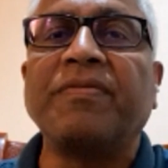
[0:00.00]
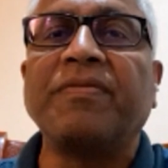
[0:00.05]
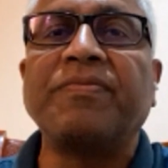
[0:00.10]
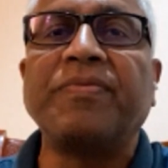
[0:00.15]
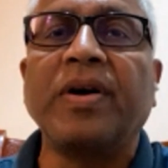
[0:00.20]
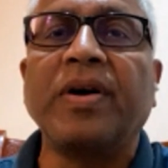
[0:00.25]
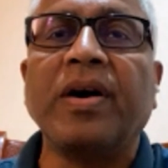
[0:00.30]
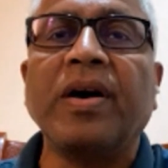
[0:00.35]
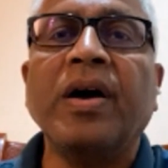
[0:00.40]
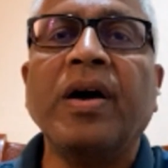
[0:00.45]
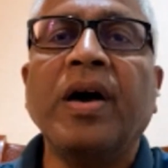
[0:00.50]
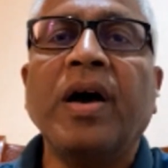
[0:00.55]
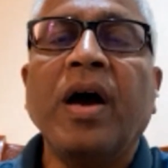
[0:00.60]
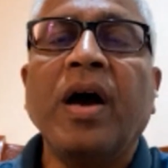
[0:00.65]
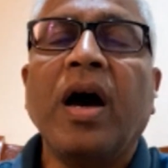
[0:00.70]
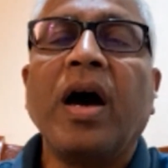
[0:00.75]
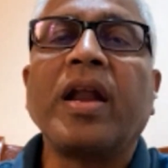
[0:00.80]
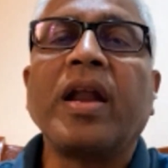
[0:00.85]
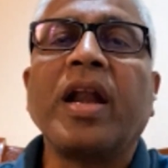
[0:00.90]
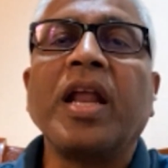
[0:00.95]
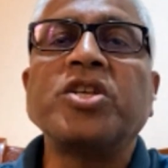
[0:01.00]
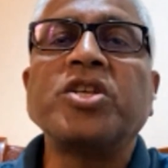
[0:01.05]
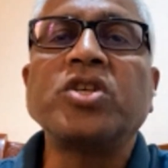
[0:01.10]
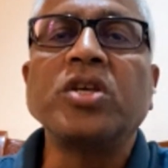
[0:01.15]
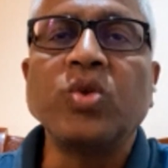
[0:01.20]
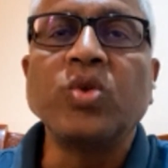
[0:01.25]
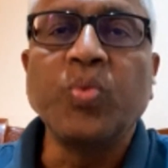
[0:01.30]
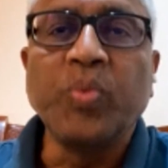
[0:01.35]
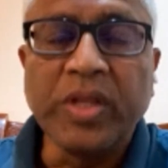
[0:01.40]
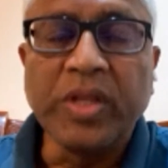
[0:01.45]
of
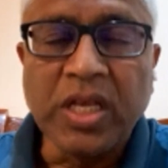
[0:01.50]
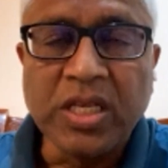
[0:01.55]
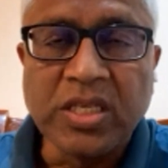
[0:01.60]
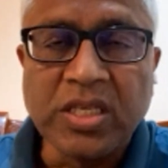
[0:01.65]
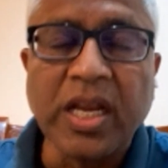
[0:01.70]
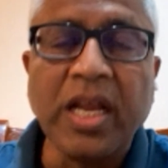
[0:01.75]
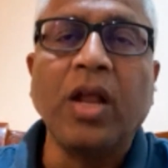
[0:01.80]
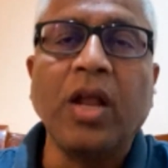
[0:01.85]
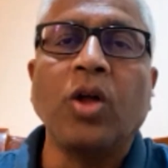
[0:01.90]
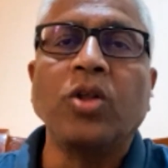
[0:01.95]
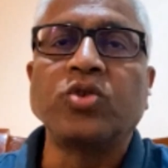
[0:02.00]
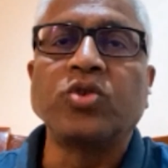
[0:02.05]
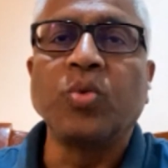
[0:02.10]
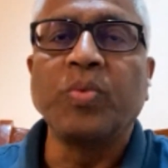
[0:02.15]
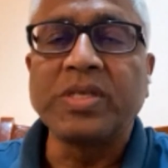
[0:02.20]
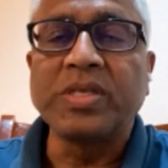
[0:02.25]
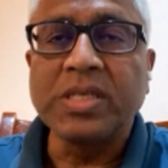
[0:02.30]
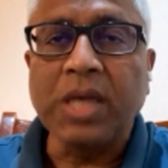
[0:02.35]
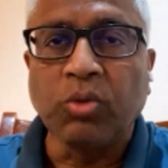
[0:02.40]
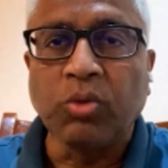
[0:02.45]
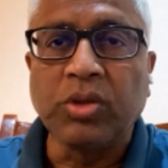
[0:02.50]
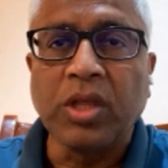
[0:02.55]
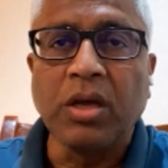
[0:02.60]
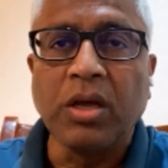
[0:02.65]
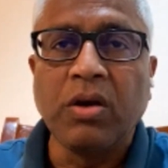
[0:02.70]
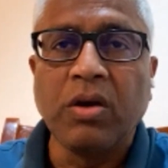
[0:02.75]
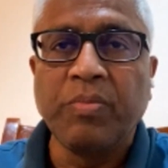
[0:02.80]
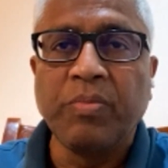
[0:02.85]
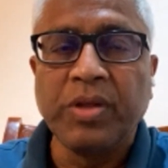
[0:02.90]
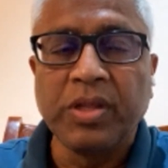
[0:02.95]
relations with Israel also, with
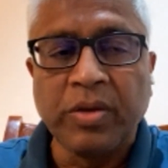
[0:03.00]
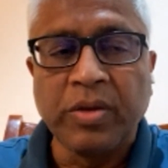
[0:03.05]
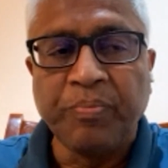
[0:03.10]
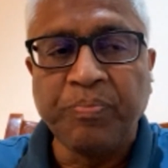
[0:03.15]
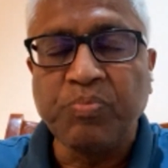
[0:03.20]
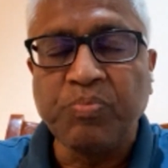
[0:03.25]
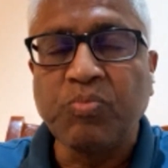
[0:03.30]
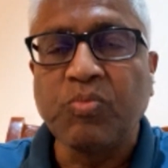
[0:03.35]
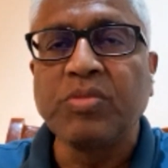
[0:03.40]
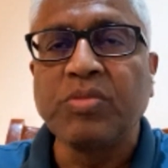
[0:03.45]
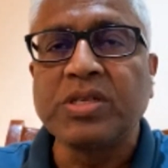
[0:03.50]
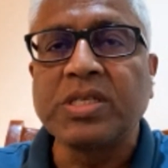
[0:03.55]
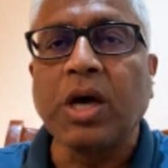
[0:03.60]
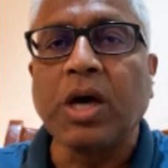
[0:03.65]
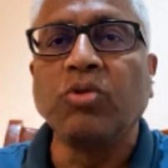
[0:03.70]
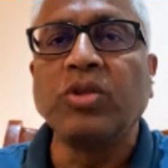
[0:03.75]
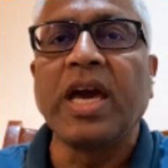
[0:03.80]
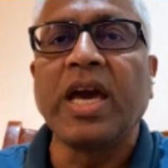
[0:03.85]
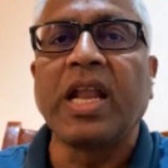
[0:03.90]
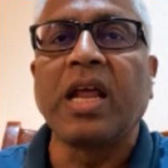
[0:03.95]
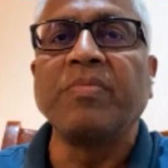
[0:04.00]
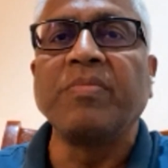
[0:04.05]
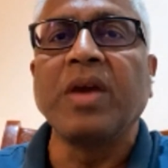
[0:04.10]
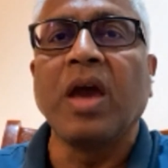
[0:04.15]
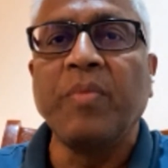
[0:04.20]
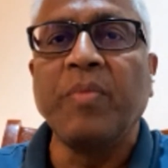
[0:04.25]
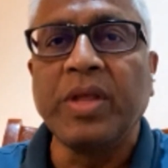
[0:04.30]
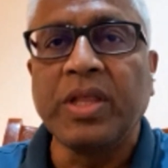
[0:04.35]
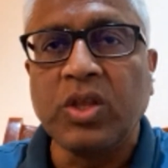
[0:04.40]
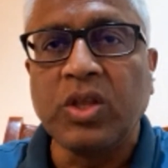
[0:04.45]
with Saudi
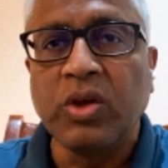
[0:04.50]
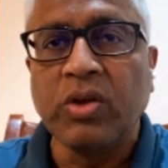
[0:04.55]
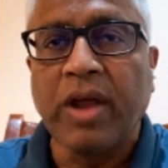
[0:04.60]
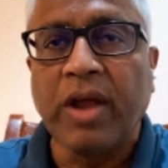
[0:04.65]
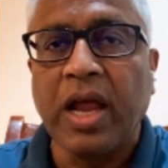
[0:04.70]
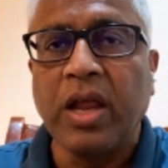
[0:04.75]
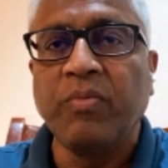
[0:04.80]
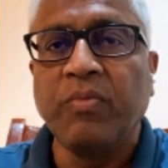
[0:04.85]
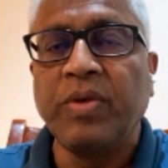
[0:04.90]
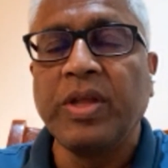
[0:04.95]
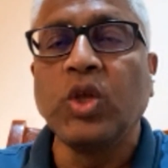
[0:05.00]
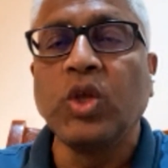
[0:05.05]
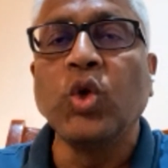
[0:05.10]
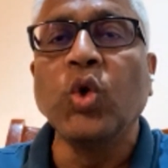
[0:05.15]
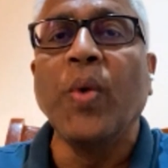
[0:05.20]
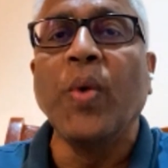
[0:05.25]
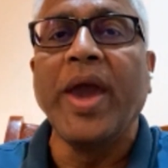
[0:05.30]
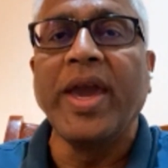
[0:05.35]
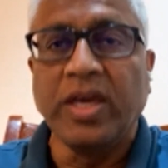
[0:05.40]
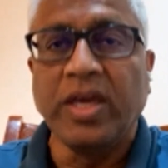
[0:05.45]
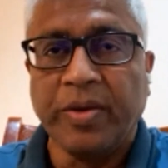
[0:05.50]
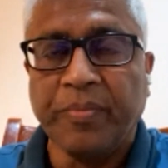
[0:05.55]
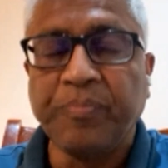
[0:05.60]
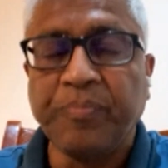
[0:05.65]
Arabia, with UAE.